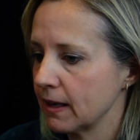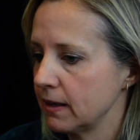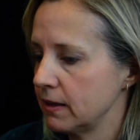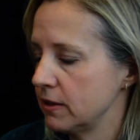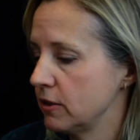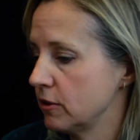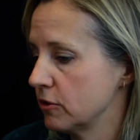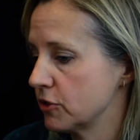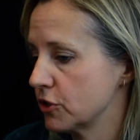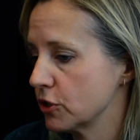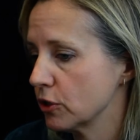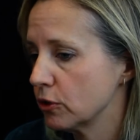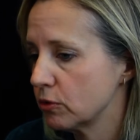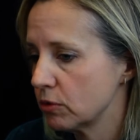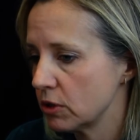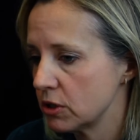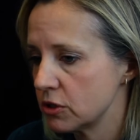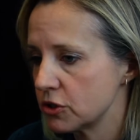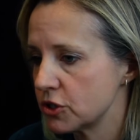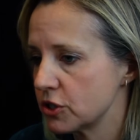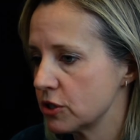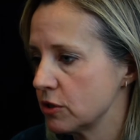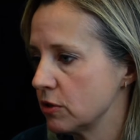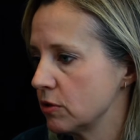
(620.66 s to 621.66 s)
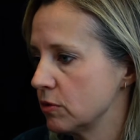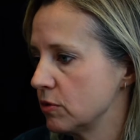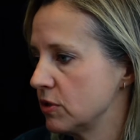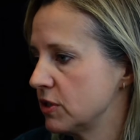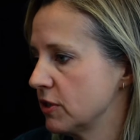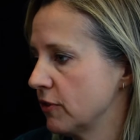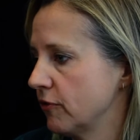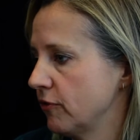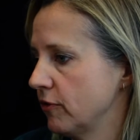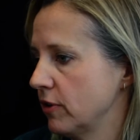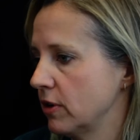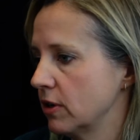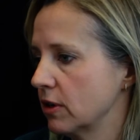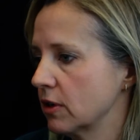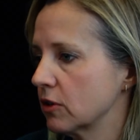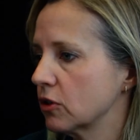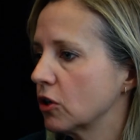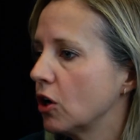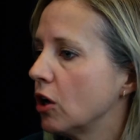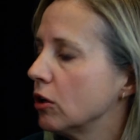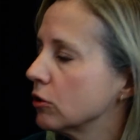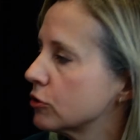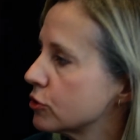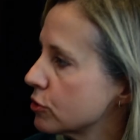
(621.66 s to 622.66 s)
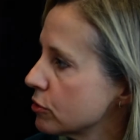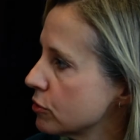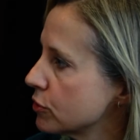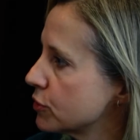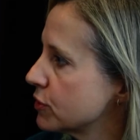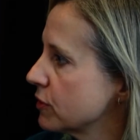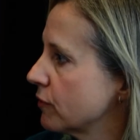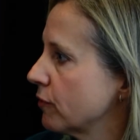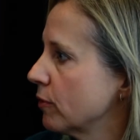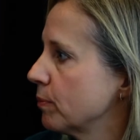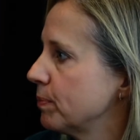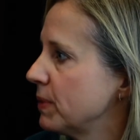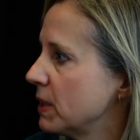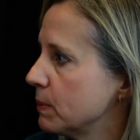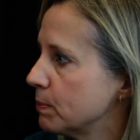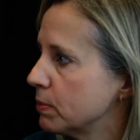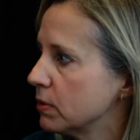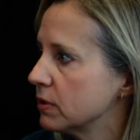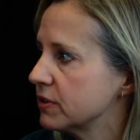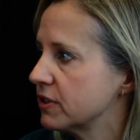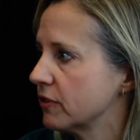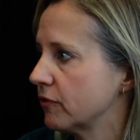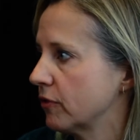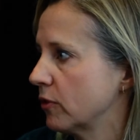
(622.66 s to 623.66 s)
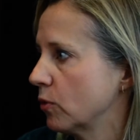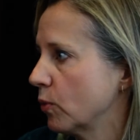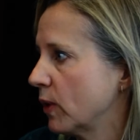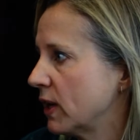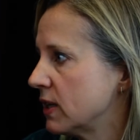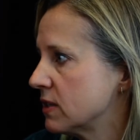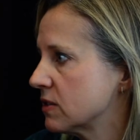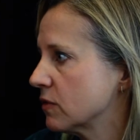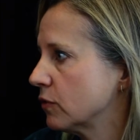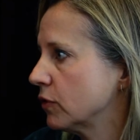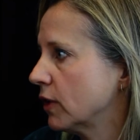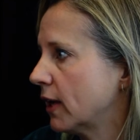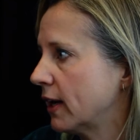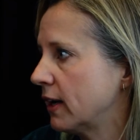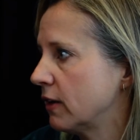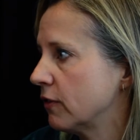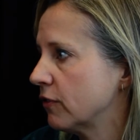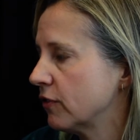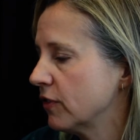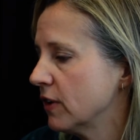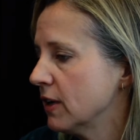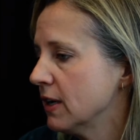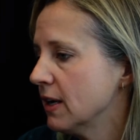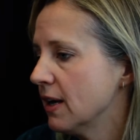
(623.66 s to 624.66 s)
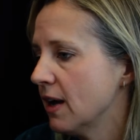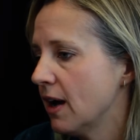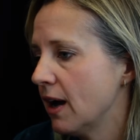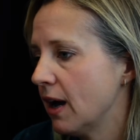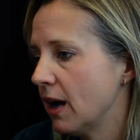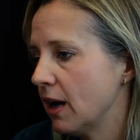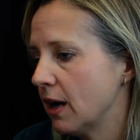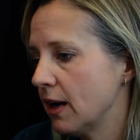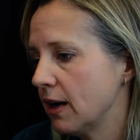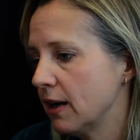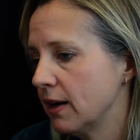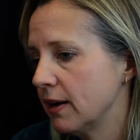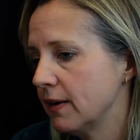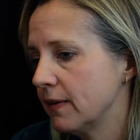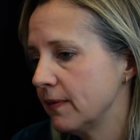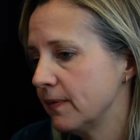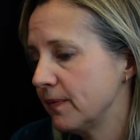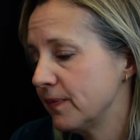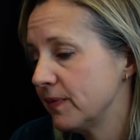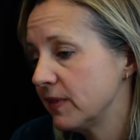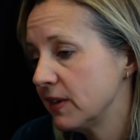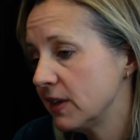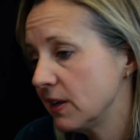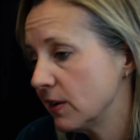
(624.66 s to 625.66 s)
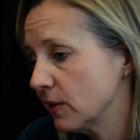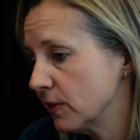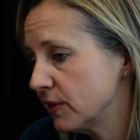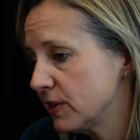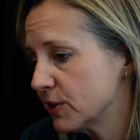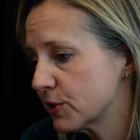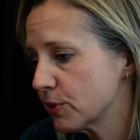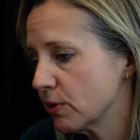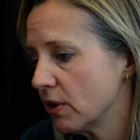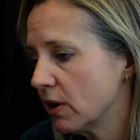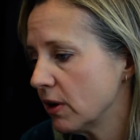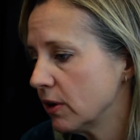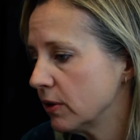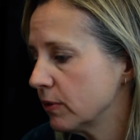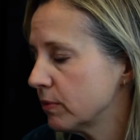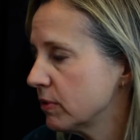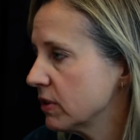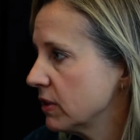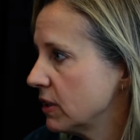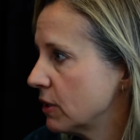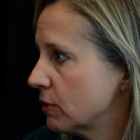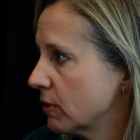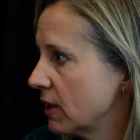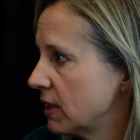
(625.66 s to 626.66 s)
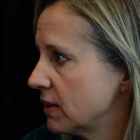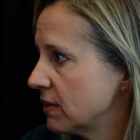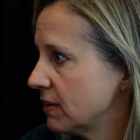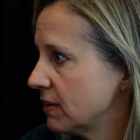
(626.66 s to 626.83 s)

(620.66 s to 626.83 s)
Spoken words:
your children to different cultures, different people, different ways of life, these are all really great